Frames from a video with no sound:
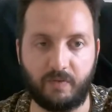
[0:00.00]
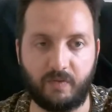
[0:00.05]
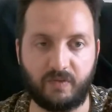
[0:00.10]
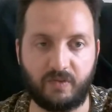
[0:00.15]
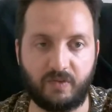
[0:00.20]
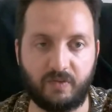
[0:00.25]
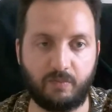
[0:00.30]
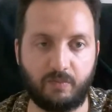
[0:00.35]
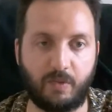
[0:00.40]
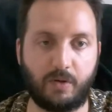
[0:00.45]
of
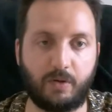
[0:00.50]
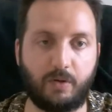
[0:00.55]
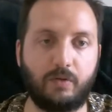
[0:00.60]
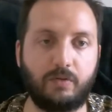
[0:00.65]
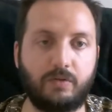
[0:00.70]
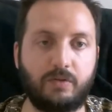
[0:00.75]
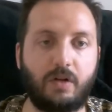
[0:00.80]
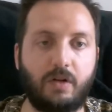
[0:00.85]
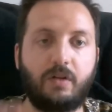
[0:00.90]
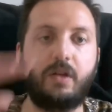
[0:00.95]
the smart
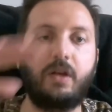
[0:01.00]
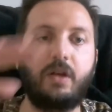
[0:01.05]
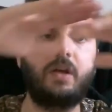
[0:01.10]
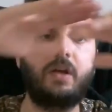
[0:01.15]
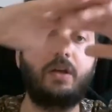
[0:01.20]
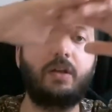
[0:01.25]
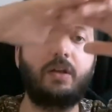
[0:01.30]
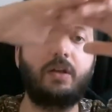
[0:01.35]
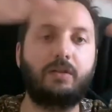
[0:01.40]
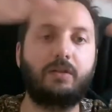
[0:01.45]
contract.
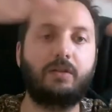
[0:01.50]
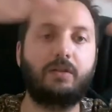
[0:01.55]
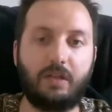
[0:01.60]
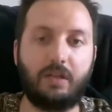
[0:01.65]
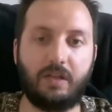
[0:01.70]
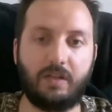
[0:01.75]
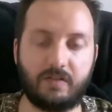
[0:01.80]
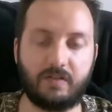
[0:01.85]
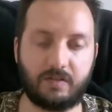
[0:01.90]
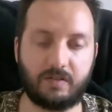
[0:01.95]

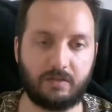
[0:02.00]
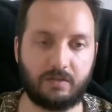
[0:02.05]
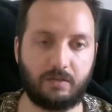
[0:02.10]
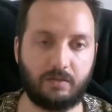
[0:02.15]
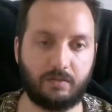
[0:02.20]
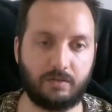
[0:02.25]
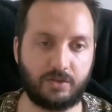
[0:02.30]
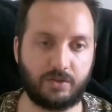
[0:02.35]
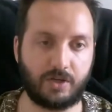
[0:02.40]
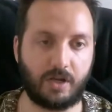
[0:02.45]
This
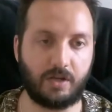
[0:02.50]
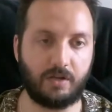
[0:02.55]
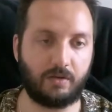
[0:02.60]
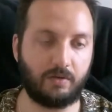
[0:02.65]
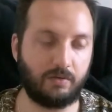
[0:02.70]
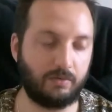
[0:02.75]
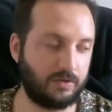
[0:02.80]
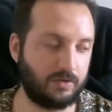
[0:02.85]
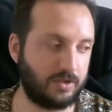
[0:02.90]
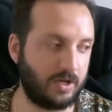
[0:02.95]
conju
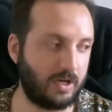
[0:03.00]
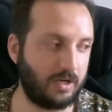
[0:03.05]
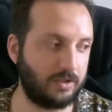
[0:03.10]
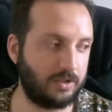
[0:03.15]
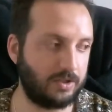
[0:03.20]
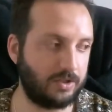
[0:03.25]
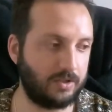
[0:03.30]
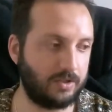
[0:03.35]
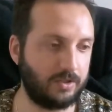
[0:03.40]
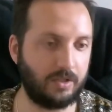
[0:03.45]

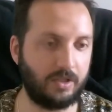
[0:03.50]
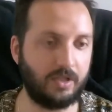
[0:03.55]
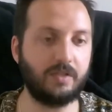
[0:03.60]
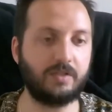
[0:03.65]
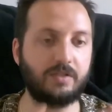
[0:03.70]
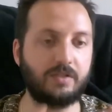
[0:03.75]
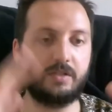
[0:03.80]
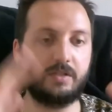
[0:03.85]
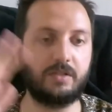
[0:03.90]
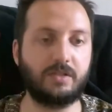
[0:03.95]
conjunction
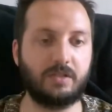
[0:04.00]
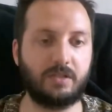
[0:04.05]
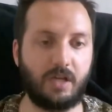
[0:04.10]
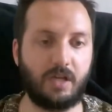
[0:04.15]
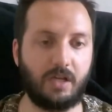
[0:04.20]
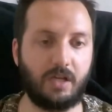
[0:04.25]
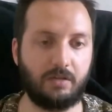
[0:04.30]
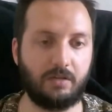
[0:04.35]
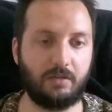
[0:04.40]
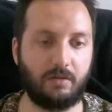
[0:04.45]
is the
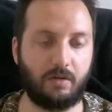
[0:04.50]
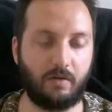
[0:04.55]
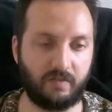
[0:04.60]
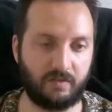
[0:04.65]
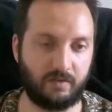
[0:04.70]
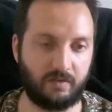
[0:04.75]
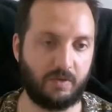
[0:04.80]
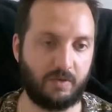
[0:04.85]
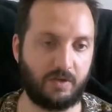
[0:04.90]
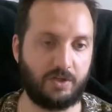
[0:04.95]
state
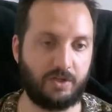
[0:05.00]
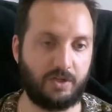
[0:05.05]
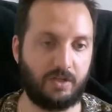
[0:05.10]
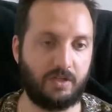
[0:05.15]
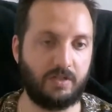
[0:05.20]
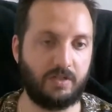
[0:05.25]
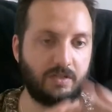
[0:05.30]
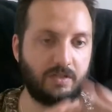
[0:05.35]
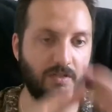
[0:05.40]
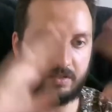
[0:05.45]
of the machine,
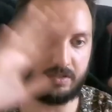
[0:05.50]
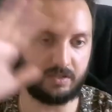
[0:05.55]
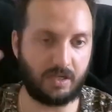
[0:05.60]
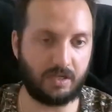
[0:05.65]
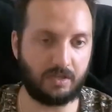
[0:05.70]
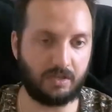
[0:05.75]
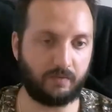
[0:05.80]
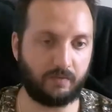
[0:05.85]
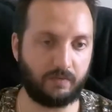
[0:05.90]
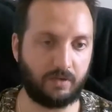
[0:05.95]
is the
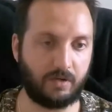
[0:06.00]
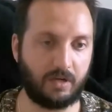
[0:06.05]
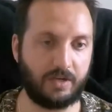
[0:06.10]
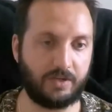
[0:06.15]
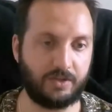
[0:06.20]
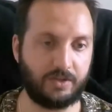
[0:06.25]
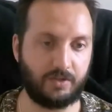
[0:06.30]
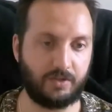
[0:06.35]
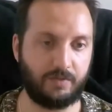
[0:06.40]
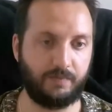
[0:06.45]
state of the
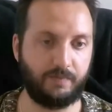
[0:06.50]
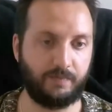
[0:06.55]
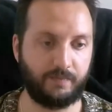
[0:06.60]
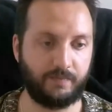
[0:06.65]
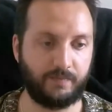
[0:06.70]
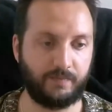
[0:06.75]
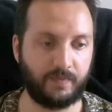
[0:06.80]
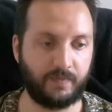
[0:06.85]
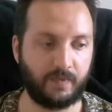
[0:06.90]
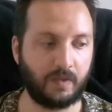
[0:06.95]
ledger.
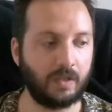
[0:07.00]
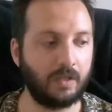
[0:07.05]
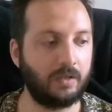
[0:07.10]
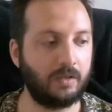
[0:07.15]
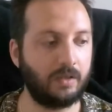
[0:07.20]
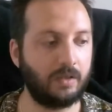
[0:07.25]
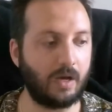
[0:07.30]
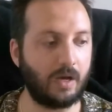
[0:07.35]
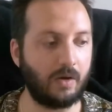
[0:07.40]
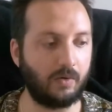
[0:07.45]

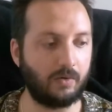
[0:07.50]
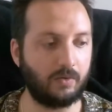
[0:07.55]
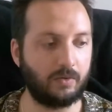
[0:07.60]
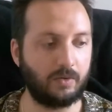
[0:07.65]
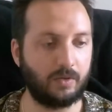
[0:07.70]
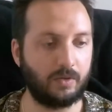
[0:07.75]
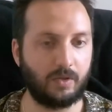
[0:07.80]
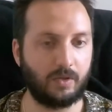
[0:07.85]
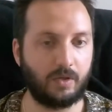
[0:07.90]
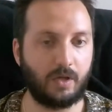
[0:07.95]
Okay.
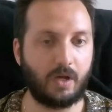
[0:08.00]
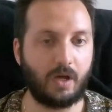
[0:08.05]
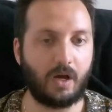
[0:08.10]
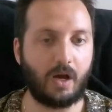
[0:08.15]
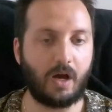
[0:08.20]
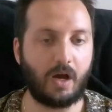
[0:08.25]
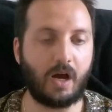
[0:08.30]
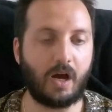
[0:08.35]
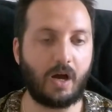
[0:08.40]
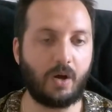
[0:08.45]
Now,
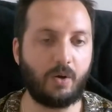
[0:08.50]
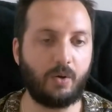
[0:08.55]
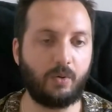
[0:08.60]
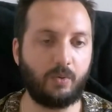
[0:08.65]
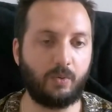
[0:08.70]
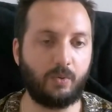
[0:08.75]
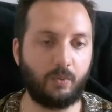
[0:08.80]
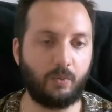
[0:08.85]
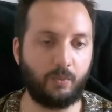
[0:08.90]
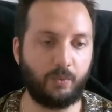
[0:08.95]

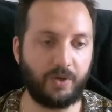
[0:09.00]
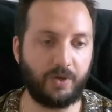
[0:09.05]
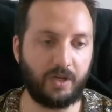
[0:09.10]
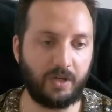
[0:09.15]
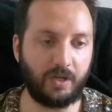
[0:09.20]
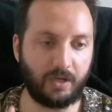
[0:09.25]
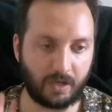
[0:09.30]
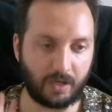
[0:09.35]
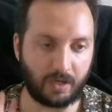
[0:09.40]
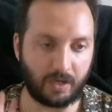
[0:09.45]
how
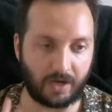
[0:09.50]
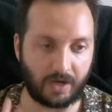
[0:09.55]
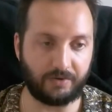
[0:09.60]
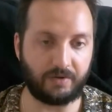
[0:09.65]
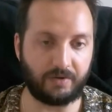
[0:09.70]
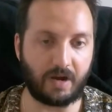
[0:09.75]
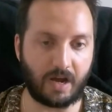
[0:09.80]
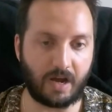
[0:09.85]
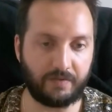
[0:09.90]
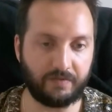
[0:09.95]
we
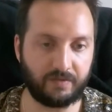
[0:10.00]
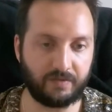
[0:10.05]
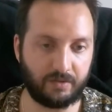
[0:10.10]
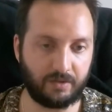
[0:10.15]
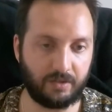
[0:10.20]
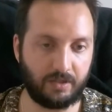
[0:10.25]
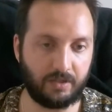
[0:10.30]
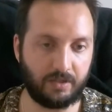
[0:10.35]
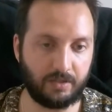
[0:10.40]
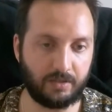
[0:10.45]
arrived
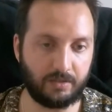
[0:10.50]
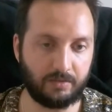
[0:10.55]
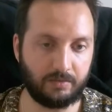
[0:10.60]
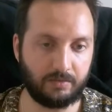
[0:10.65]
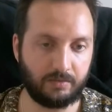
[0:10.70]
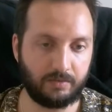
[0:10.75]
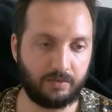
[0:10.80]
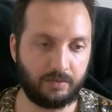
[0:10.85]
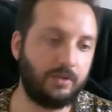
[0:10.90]
here,